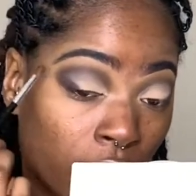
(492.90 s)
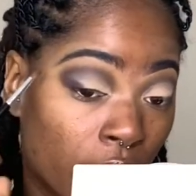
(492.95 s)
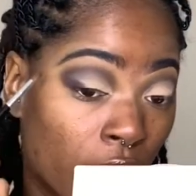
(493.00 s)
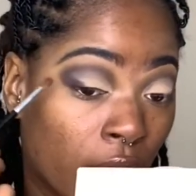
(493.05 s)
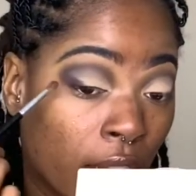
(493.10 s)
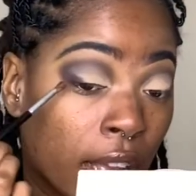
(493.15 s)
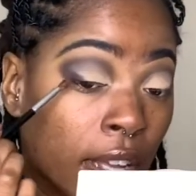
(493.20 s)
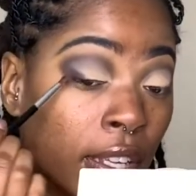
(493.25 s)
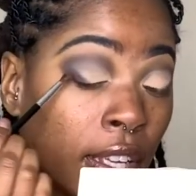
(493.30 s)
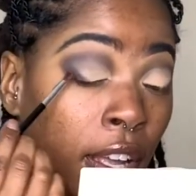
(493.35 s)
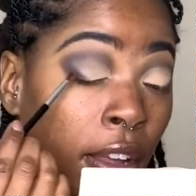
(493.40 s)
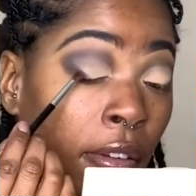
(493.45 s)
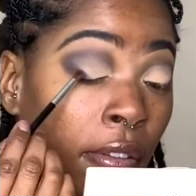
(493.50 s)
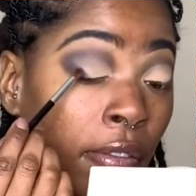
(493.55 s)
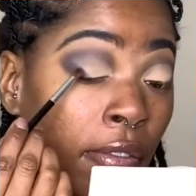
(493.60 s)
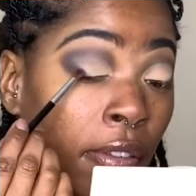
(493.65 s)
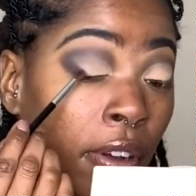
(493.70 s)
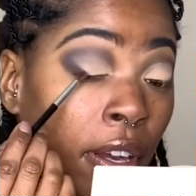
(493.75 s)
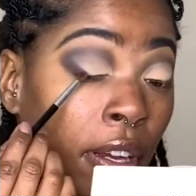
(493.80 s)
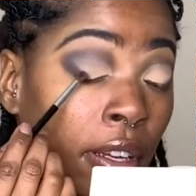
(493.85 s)
Okay, now
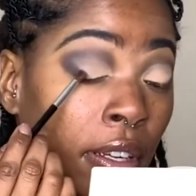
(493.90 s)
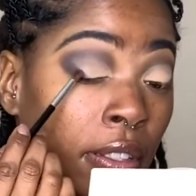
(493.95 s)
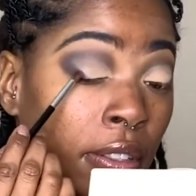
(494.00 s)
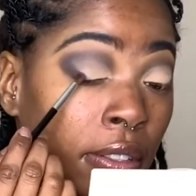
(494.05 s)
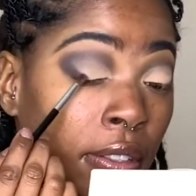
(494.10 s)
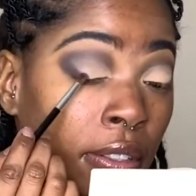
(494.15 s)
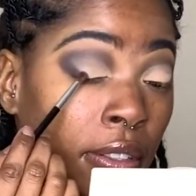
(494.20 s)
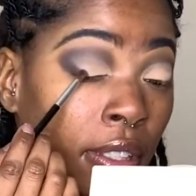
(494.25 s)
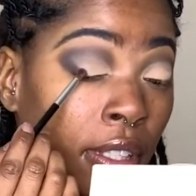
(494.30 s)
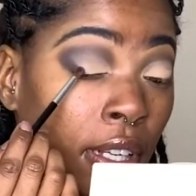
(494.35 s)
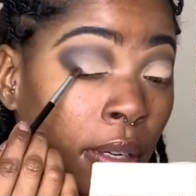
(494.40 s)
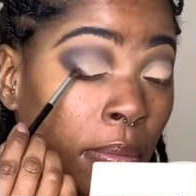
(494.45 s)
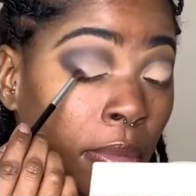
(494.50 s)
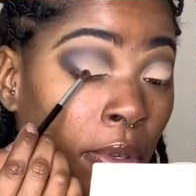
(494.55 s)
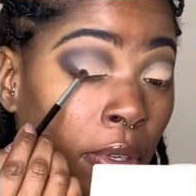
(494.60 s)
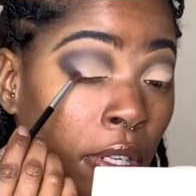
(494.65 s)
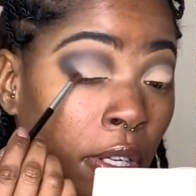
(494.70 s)
first I'm going